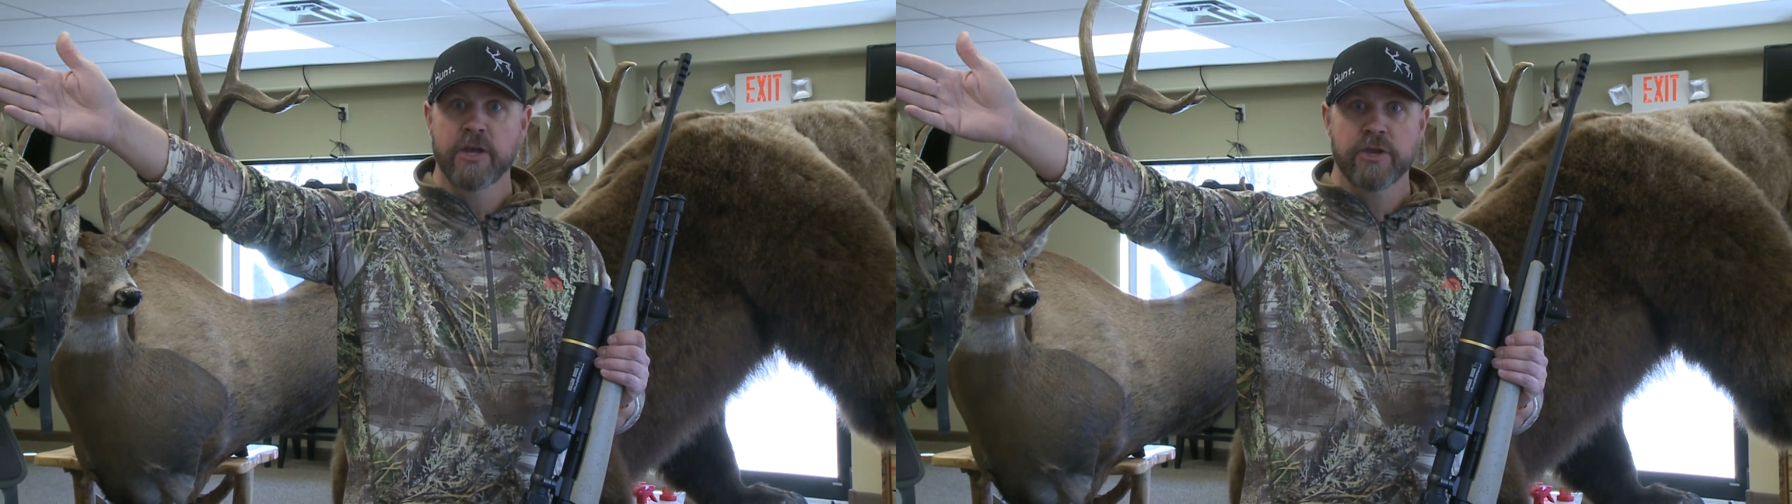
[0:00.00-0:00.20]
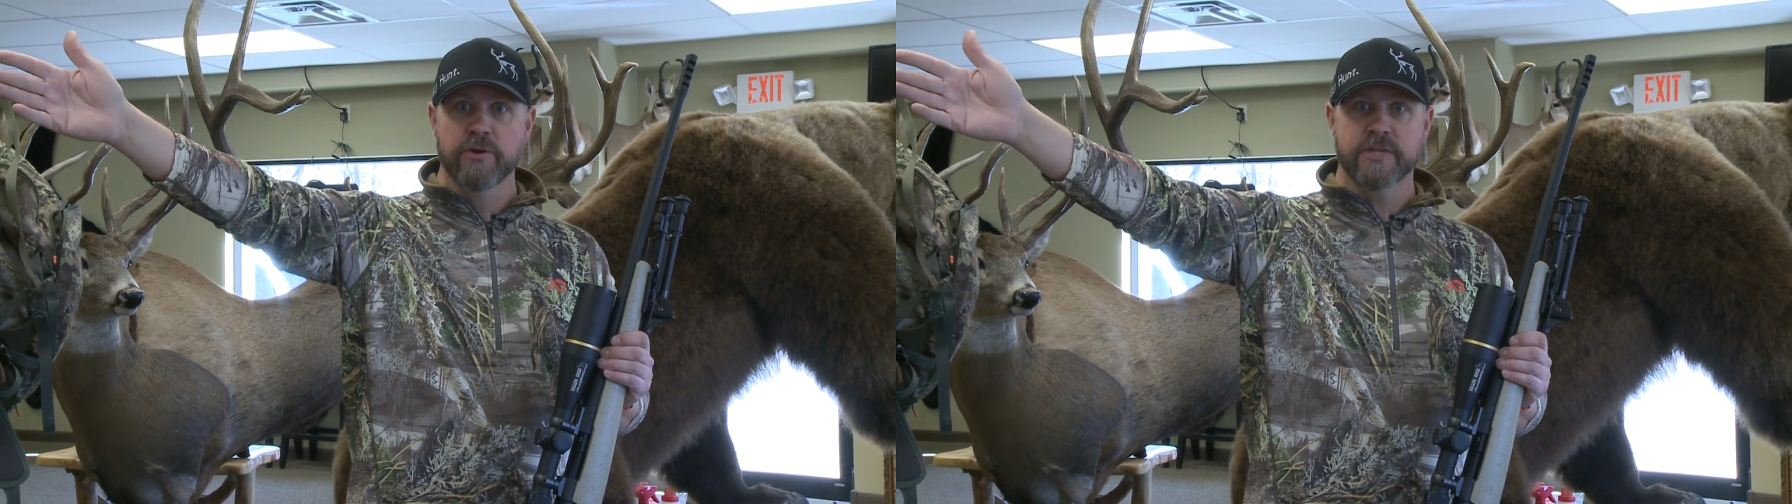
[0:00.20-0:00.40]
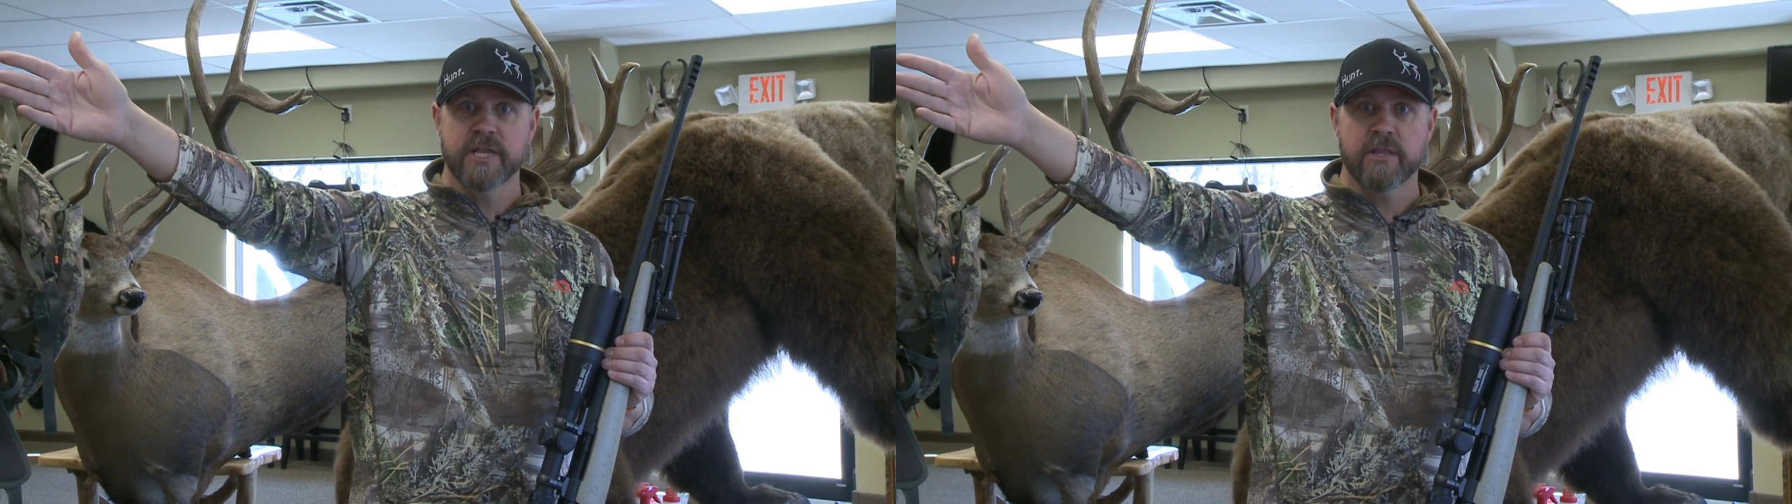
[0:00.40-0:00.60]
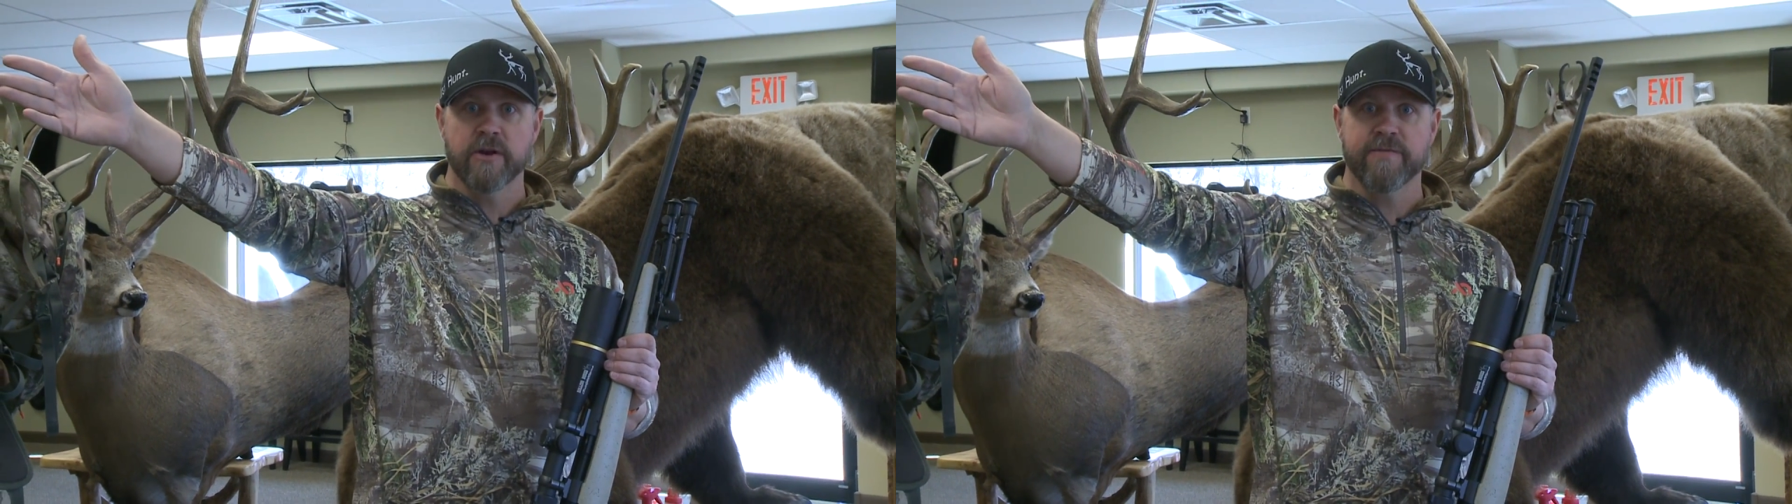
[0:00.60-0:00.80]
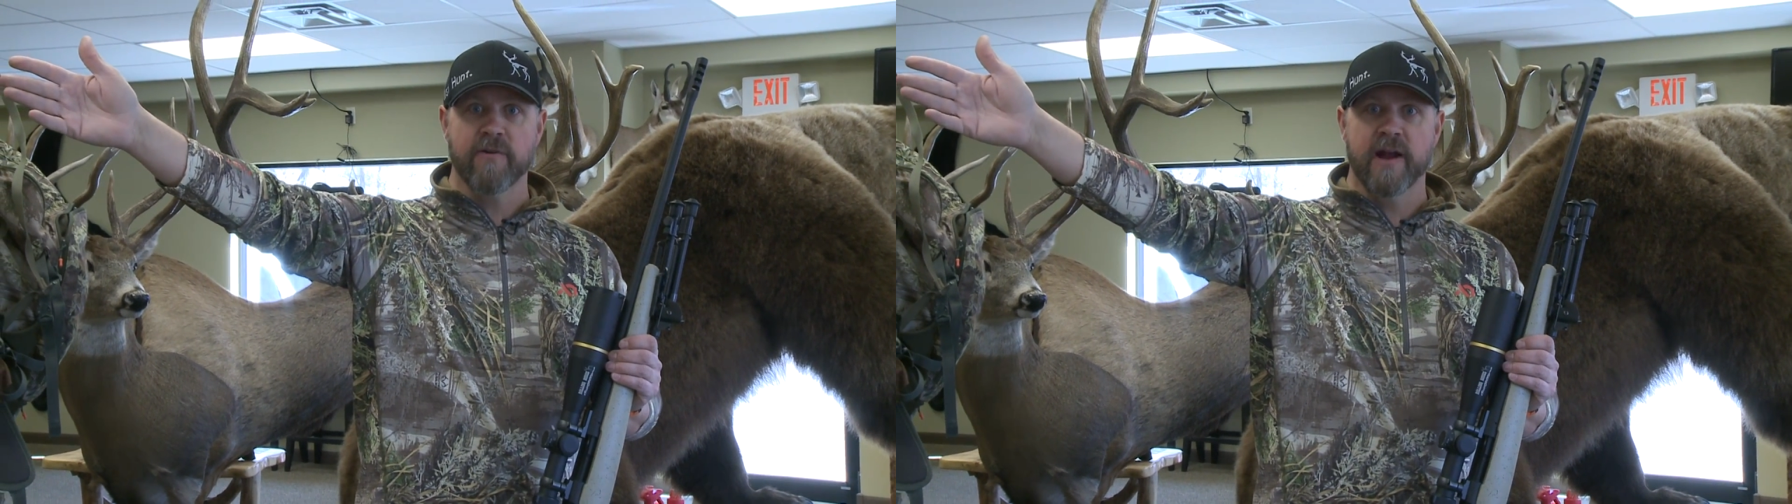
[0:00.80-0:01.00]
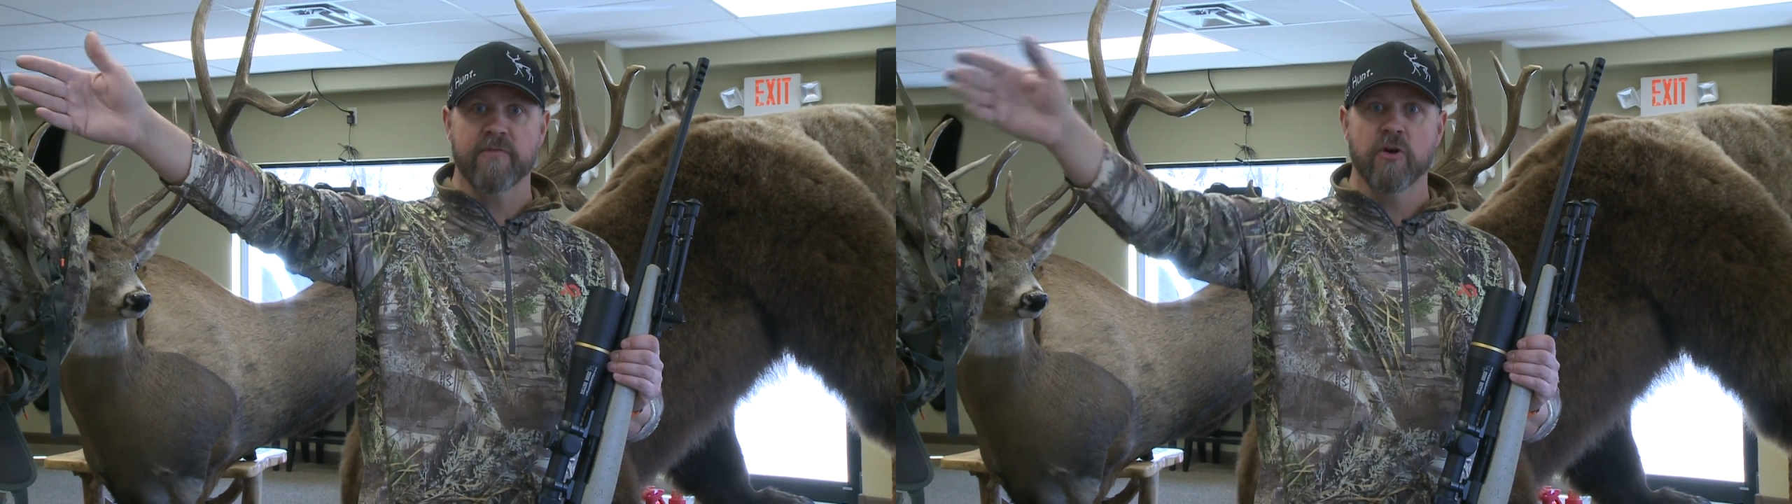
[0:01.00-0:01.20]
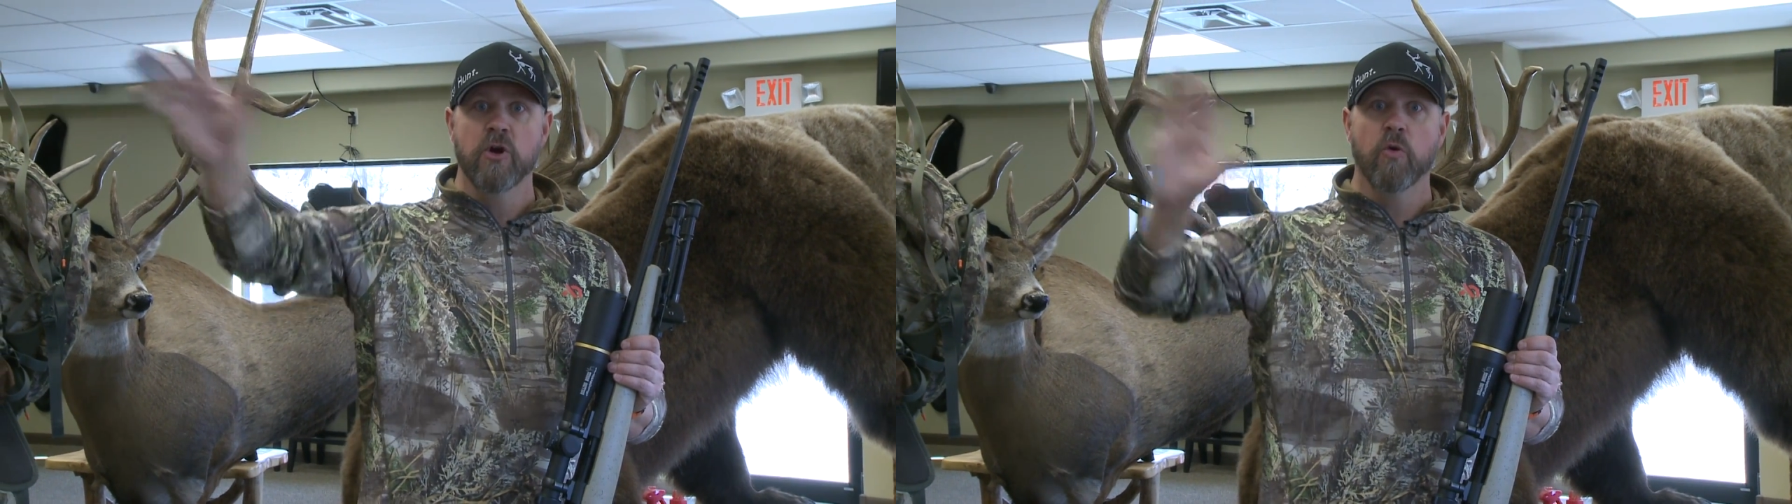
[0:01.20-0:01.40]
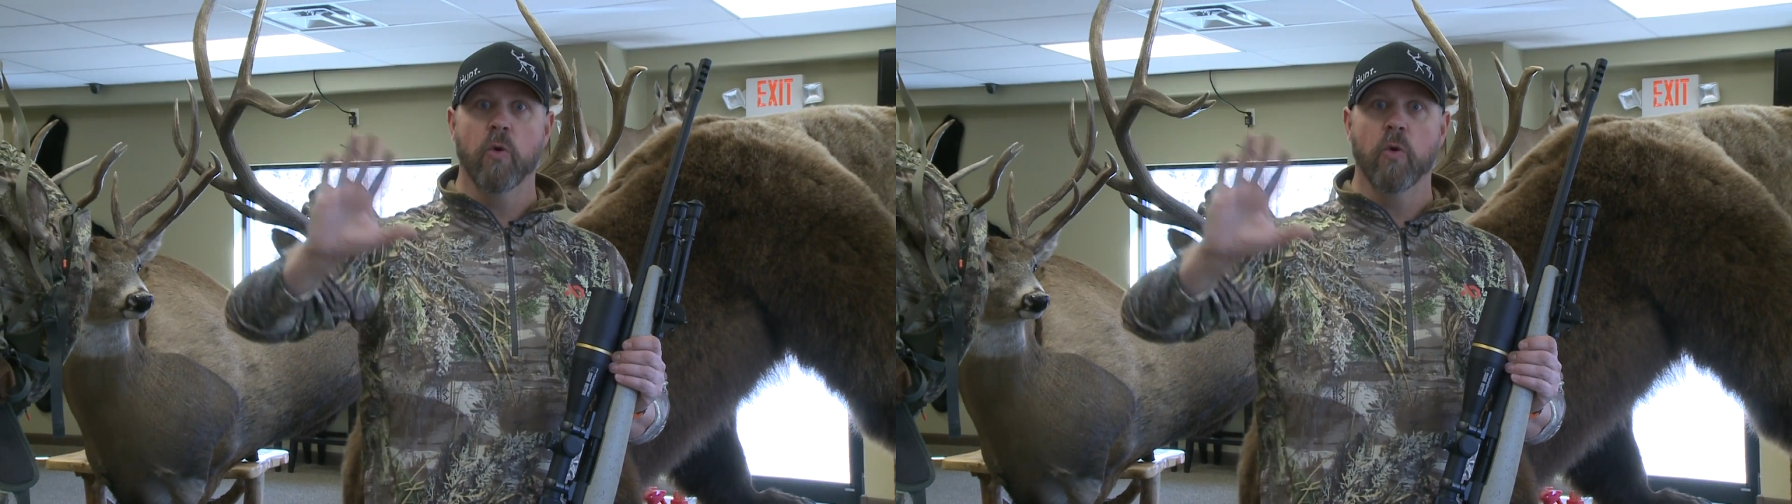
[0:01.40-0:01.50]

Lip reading: to, sit there forever.